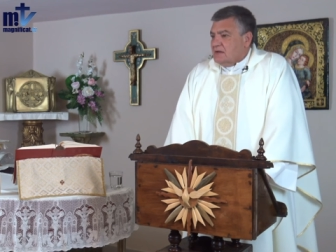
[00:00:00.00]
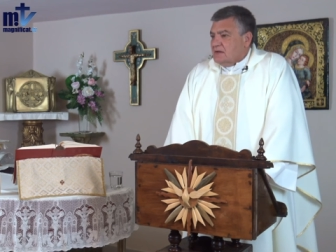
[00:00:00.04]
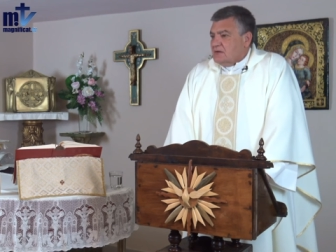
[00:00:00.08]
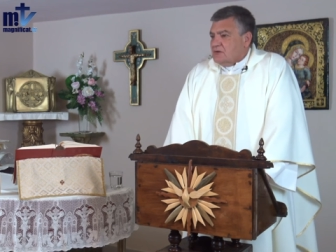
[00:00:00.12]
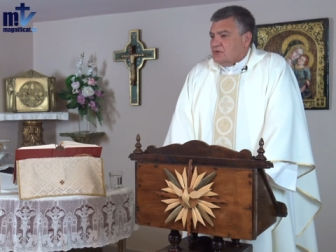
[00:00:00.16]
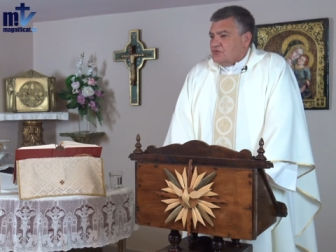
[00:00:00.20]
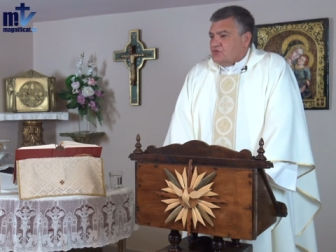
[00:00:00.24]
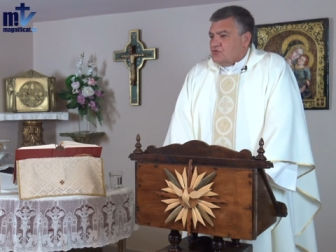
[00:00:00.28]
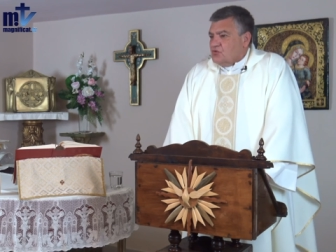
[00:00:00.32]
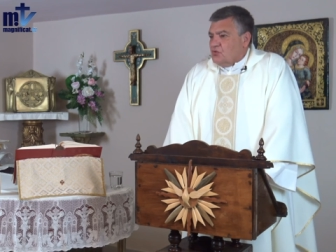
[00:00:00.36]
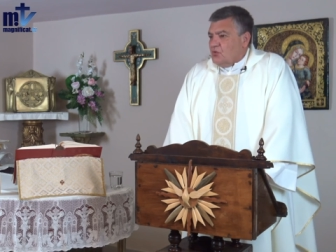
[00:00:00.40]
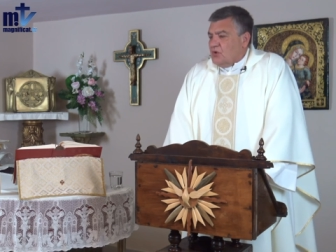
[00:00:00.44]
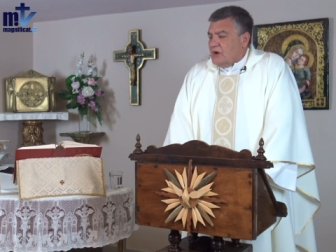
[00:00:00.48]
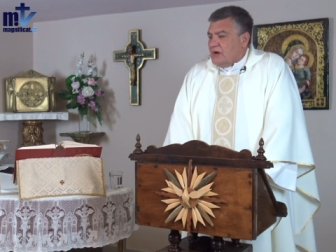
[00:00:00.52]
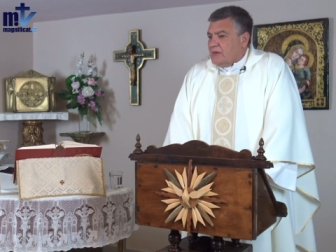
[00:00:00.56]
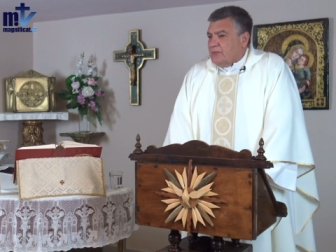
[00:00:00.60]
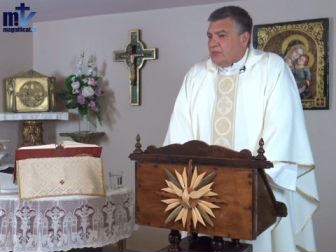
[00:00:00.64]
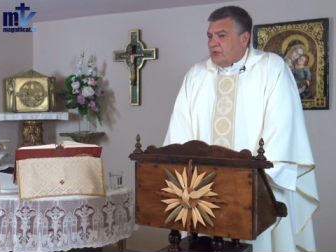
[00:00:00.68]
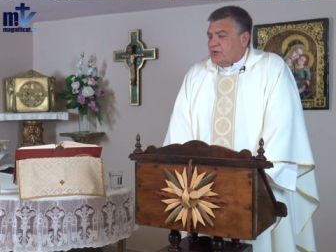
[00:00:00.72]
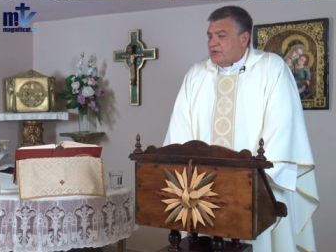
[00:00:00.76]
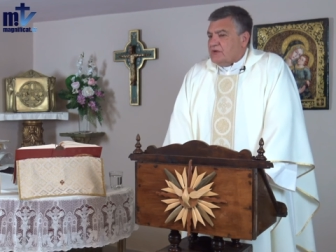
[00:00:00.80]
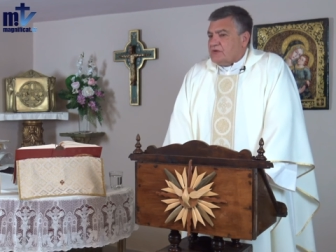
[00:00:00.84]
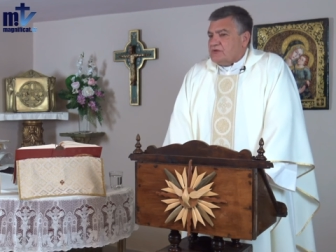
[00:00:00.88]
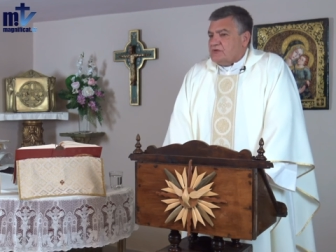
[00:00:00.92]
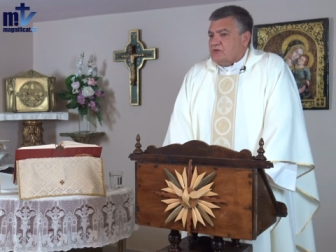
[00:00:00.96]
that
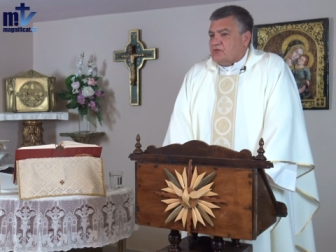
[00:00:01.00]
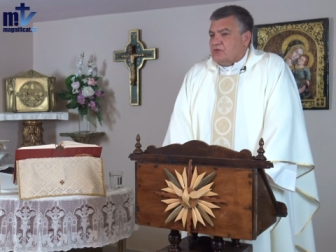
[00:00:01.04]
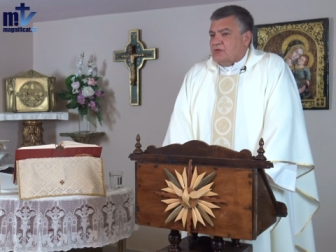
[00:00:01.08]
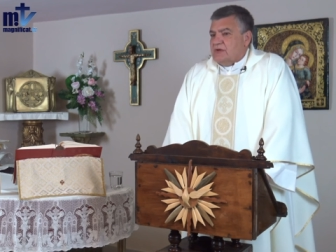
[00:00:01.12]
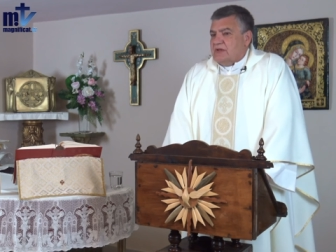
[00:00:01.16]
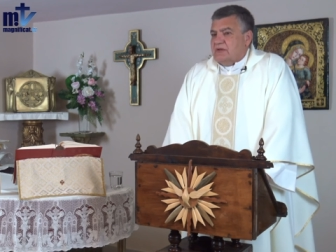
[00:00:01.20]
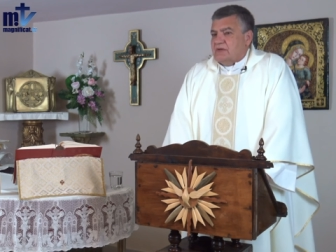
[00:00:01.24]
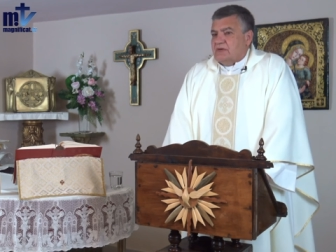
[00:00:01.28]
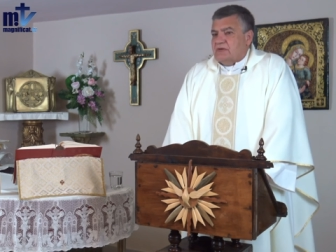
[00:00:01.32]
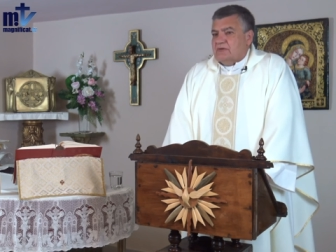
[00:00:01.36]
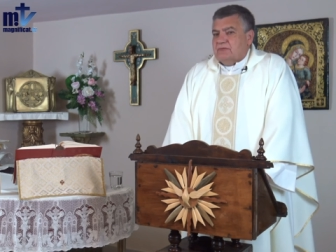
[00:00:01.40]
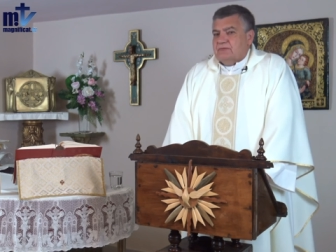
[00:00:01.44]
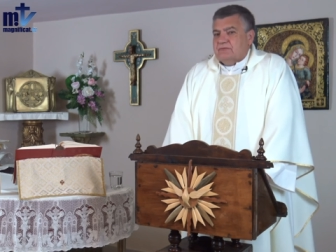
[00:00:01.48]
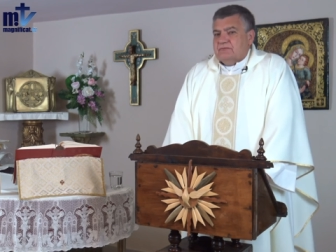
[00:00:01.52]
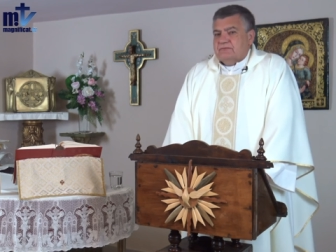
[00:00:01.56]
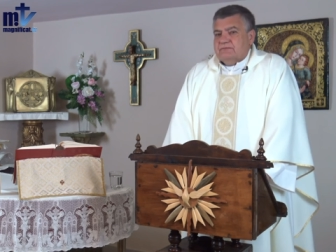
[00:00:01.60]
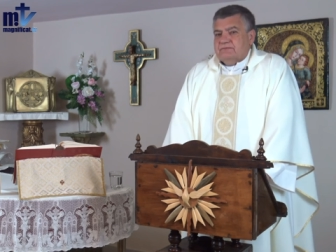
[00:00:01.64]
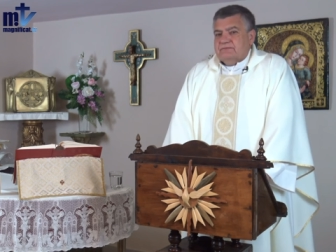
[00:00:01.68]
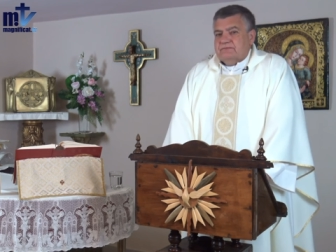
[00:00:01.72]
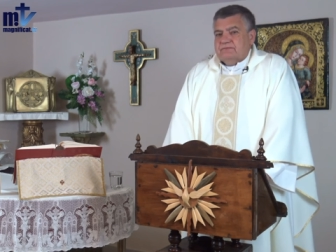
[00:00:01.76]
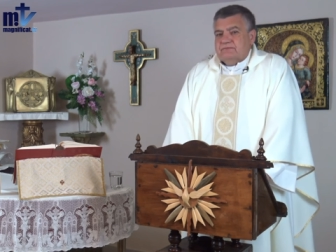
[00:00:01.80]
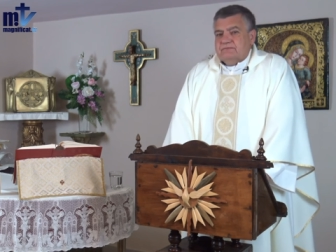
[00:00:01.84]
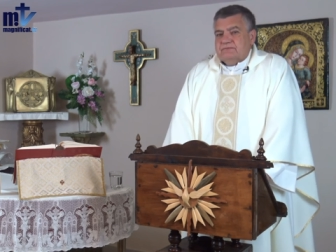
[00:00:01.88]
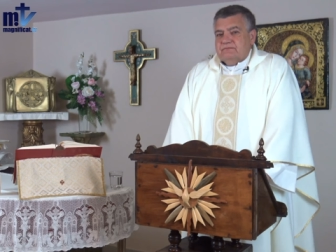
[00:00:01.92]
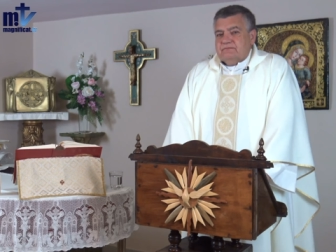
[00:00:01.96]
covered his
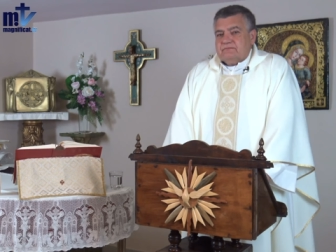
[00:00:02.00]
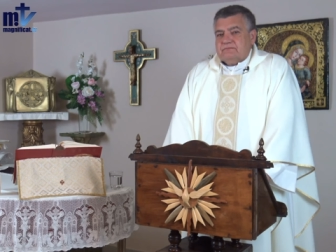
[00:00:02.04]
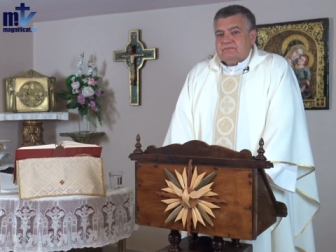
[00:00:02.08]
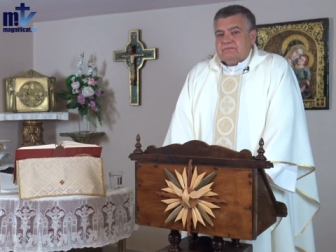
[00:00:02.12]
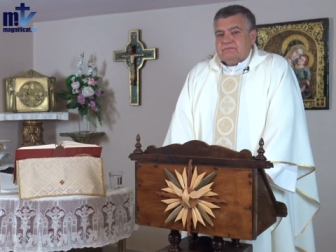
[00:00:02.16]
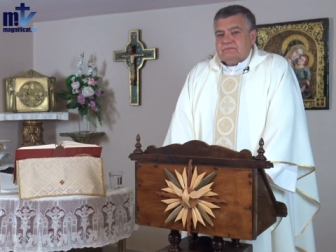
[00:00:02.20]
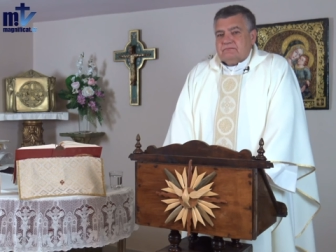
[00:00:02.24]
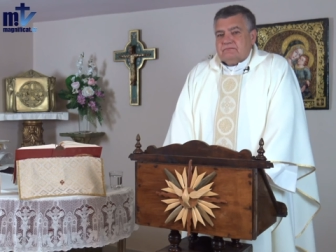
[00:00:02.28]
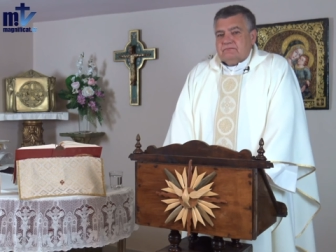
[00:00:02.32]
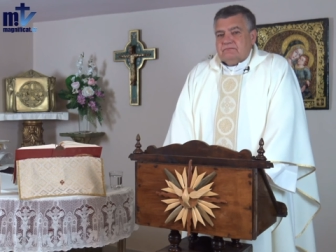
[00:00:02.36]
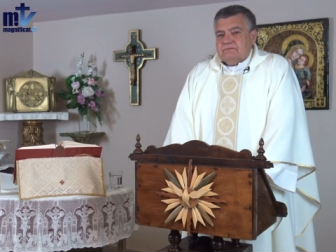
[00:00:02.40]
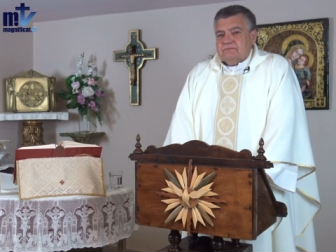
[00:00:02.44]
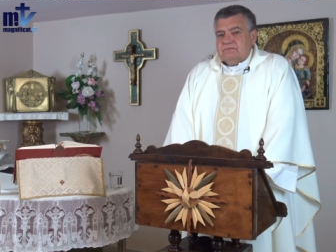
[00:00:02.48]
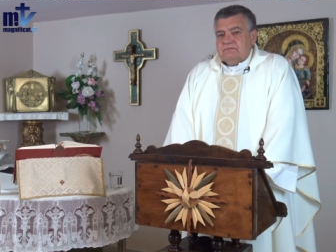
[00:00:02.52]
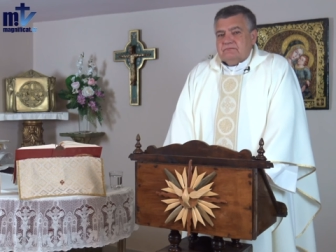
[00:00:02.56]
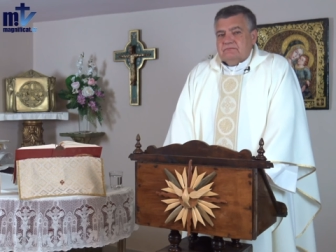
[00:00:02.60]
destroyed body.